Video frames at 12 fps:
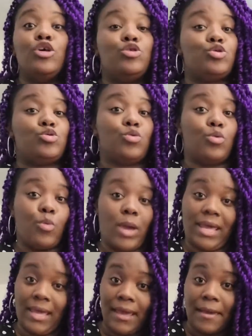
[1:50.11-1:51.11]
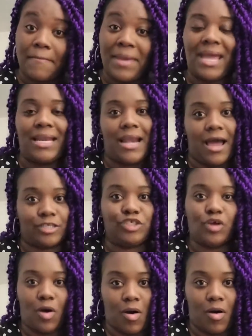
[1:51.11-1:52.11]
to him and
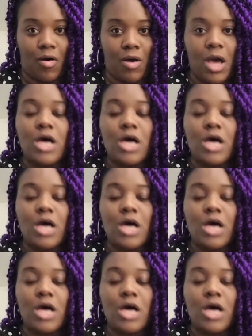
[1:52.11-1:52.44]
not y'all.